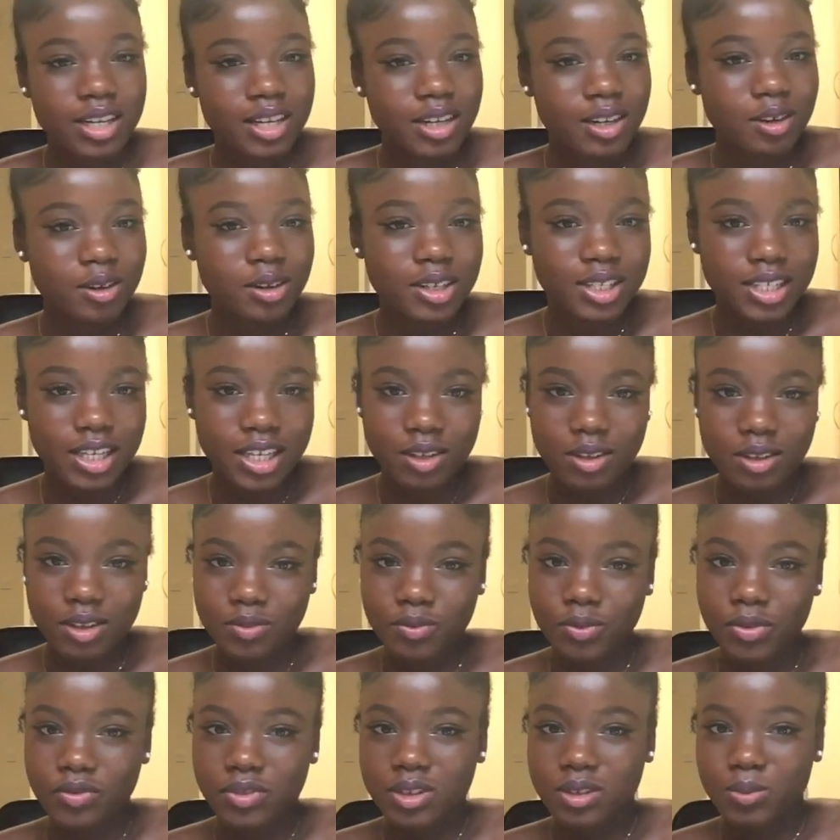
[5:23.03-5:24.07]
alongside
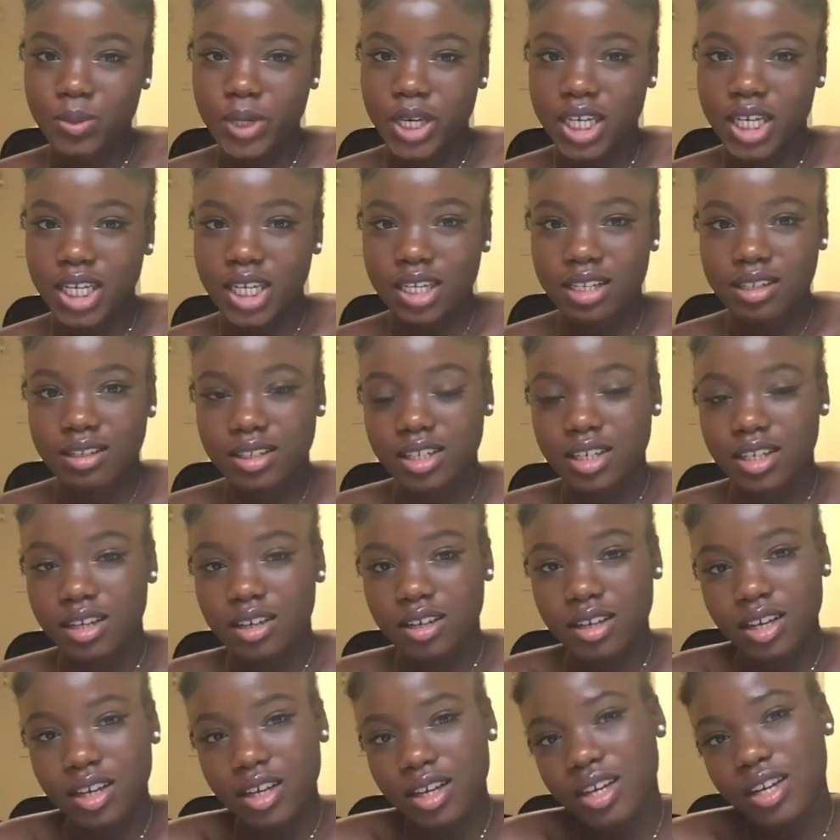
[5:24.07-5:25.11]
the spec and see,
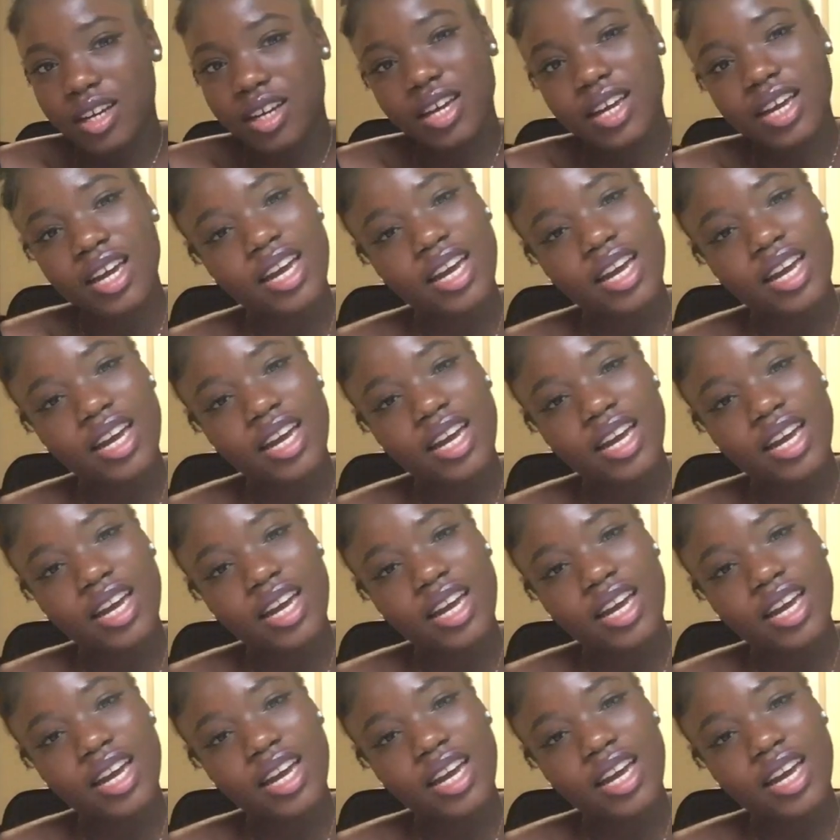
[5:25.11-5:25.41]
okay,